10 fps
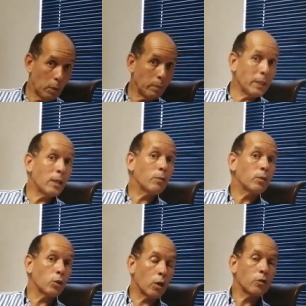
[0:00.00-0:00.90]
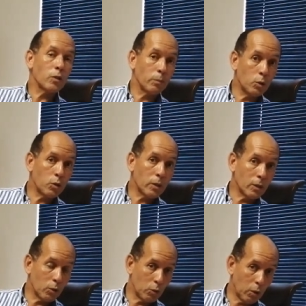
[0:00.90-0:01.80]
do a meaningful
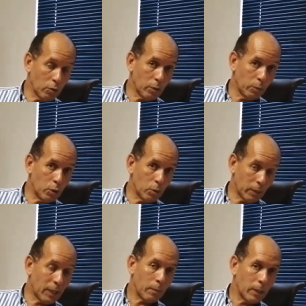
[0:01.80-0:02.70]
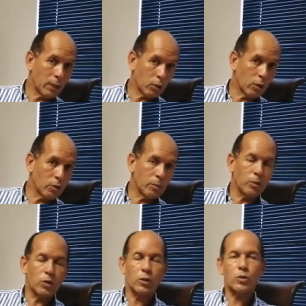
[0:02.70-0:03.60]
contribution, contribution we can make a
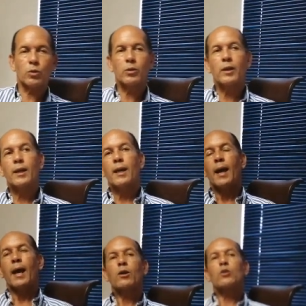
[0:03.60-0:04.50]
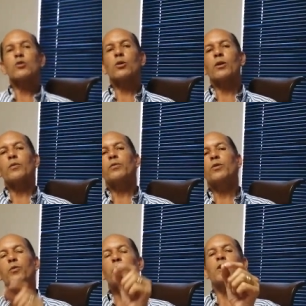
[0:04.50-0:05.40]
contribution to, and also if
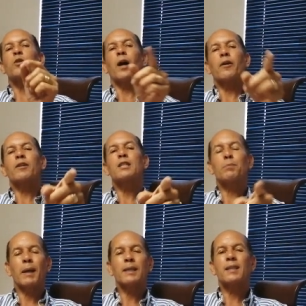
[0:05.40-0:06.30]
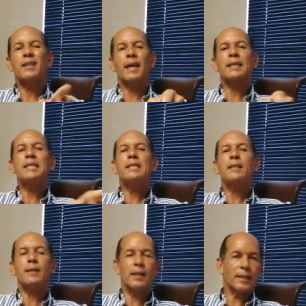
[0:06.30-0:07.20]
you feel you are respected and
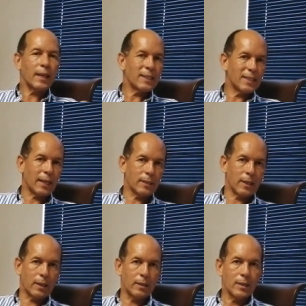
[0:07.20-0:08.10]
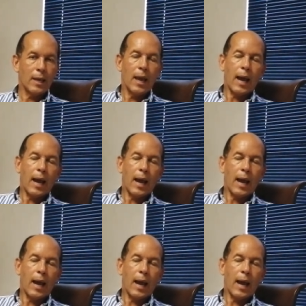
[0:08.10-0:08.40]
needed in that sector.